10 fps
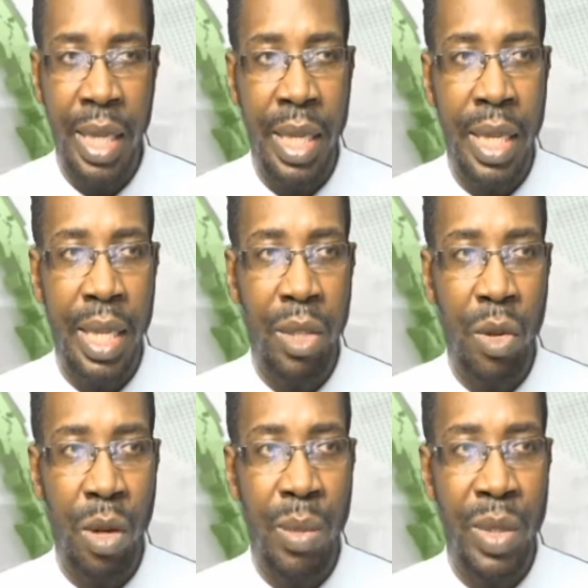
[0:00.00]
in
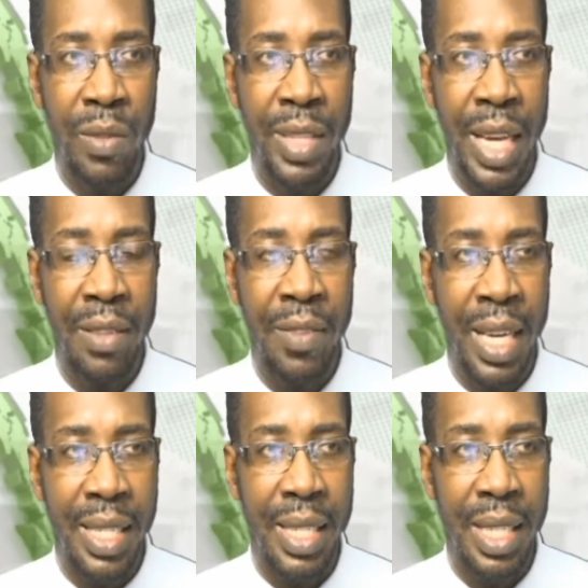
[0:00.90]
terms of that
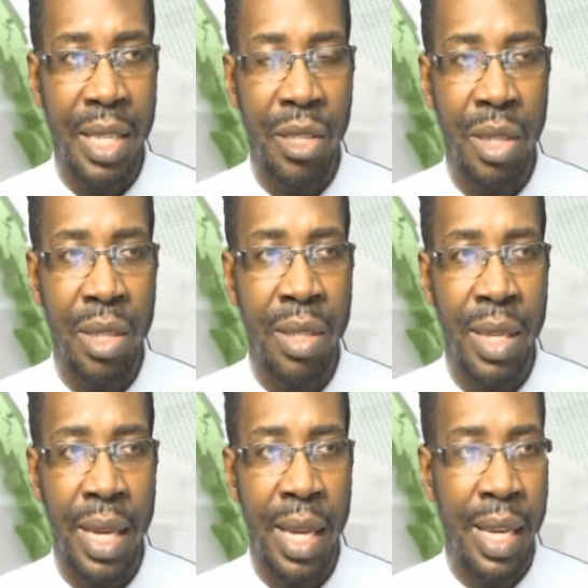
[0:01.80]
vaccination
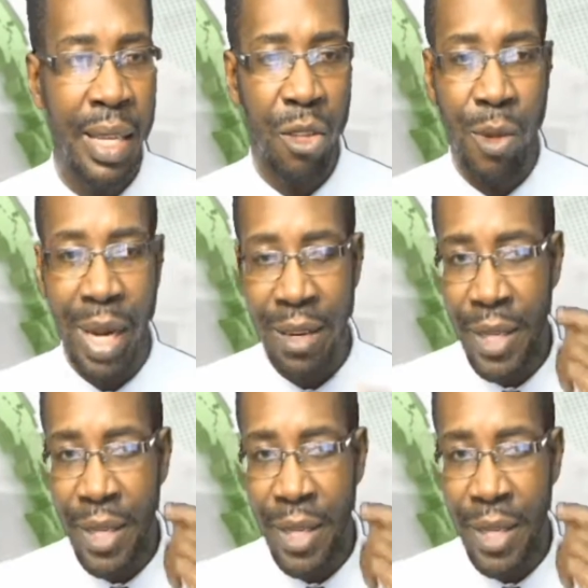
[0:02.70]
drive there.